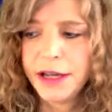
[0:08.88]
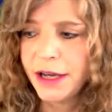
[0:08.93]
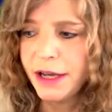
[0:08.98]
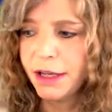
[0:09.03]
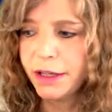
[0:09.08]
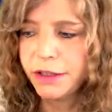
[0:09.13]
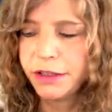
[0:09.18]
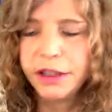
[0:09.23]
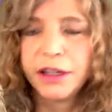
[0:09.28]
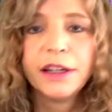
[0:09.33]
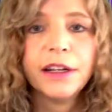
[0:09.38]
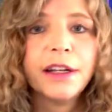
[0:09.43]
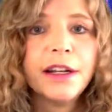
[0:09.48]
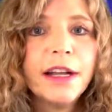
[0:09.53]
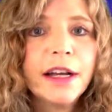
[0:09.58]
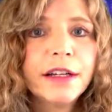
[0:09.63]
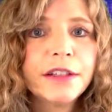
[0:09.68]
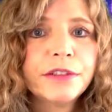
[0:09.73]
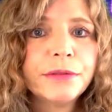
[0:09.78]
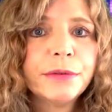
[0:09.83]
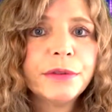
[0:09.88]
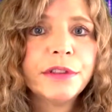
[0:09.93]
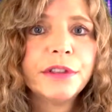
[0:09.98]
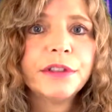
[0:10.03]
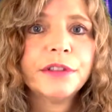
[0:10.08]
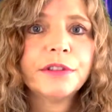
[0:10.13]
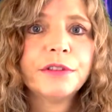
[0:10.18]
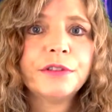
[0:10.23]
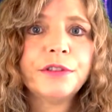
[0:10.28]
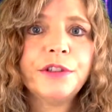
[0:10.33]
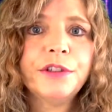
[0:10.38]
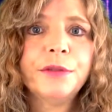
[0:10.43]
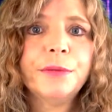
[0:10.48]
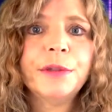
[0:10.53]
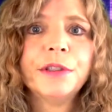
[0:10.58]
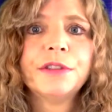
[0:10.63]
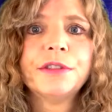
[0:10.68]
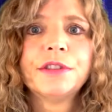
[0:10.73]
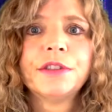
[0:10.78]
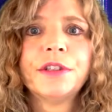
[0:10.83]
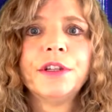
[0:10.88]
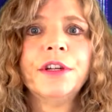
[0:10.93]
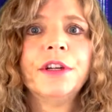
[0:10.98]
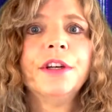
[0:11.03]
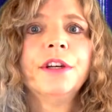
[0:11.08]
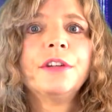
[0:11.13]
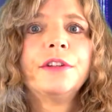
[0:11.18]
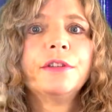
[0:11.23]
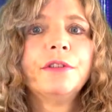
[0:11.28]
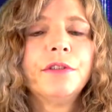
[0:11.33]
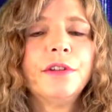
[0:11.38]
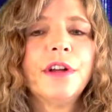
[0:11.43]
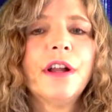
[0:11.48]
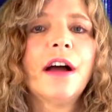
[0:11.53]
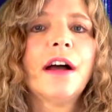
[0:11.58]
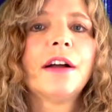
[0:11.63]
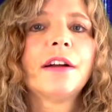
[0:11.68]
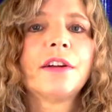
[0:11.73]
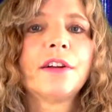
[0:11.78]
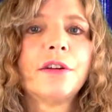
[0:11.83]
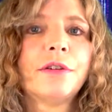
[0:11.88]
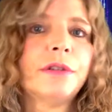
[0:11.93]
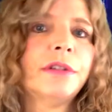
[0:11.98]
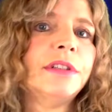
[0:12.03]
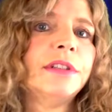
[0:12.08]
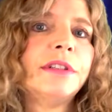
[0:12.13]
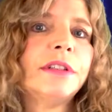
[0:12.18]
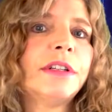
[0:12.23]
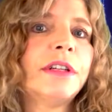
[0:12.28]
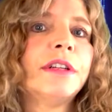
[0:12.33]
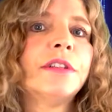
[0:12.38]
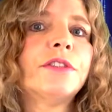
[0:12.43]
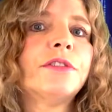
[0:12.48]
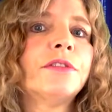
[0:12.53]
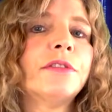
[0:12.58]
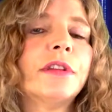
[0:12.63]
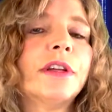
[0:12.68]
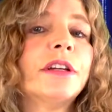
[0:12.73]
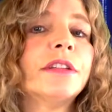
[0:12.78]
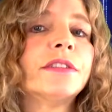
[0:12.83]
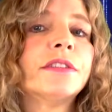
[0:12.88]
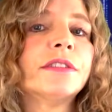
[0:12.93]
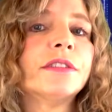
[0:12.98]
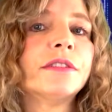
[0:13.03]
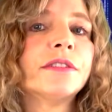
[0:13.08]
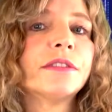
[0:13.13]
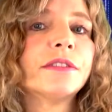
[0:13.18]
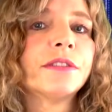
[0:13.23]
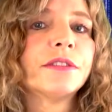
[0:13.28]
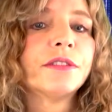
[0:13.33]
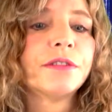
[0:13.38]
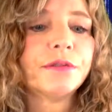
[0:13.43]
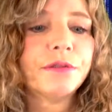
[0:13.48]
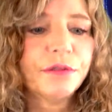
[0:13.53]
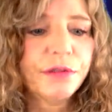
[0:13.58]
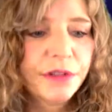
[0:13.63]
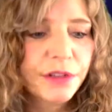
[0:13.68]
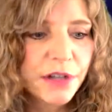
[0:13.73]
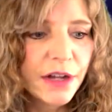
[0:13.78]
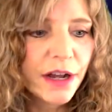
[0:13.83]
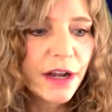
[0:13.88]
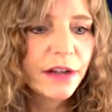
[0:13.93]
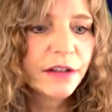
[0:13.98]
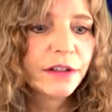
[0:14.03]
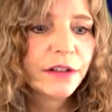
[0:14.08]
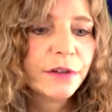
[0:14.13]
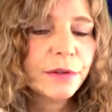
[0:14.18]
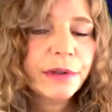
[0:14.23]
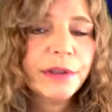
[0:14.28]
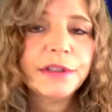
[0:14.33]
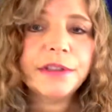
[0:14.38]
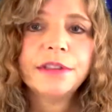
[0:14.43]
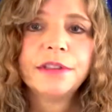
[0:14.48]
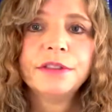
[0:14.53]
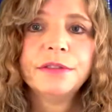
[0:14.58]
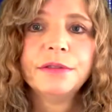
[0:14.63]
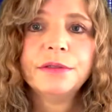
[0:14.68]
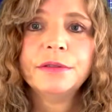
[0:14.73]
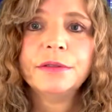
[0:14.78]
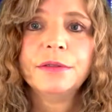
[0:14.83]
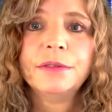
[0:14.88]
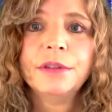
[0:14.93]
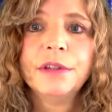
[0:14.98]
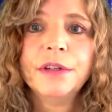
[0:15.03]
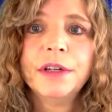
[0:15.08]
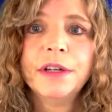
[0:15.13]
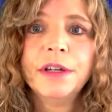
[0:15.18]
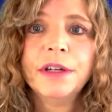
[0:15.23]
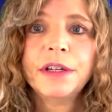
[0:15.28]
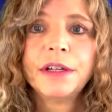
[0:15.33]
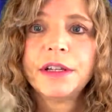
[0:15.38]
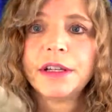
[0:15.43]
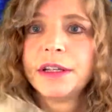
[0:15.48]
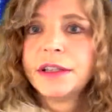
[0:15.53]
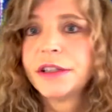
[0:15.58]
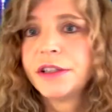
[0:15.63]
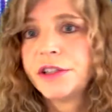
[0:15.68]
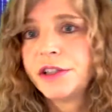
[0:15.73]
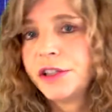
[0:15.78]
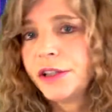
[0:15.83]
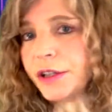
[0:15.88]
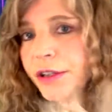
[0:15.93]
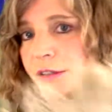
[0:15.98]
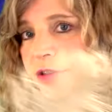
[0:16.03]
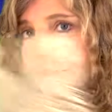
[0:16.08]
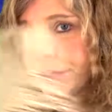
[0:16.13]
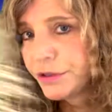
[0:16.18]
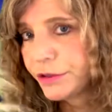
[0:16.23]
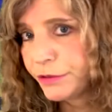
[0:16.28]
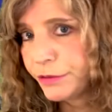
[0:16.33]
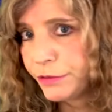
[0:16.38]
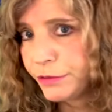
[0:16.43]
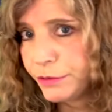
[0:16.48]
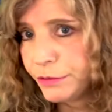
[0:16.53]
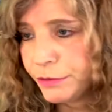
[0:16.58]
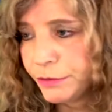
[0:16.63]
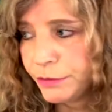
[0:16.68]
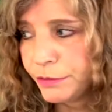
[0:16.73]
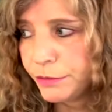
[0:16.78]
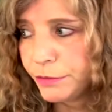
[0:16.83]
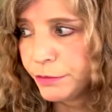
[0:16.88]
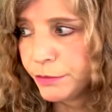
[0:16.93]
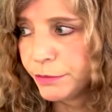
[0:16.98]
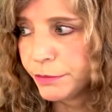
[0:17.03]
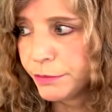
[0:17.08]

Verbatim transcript: and connect with the other humans, you're not going to get your lessons. You're not going to get the chance to